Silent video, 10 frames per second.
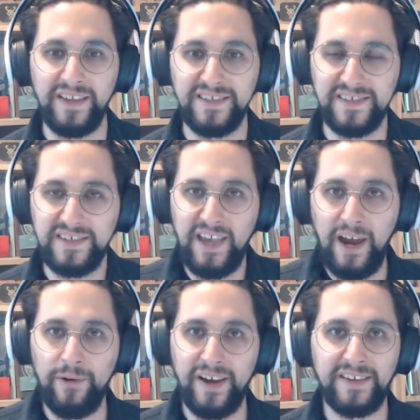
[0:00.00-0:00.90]

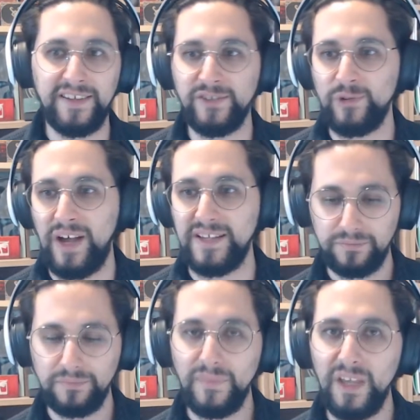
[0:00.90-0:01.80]
character to us
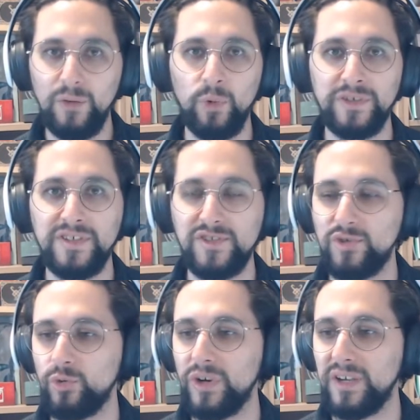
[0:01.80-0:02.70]
and what he's
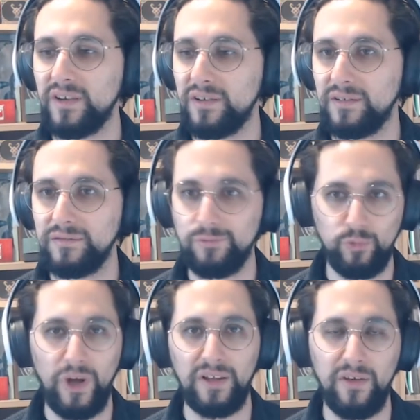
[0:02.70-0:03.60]
doing,
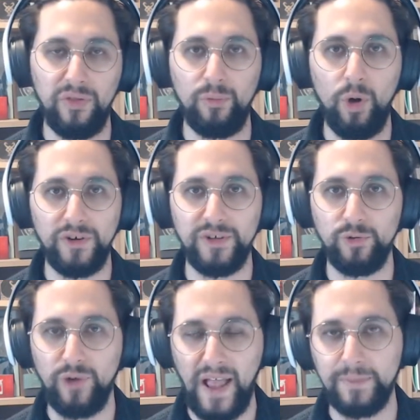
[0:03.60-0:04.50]
well, in the mortal
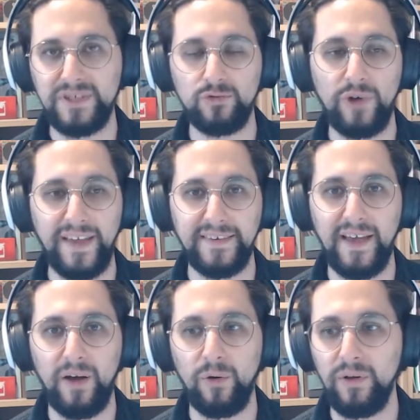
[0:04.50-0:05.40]
realms right
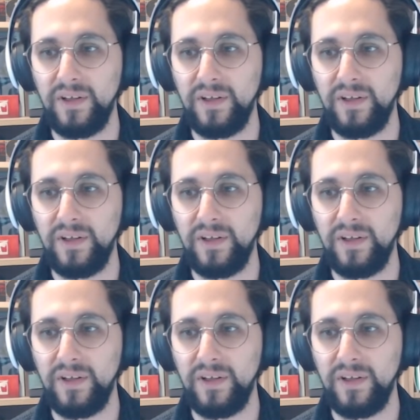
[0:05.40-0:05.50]
now,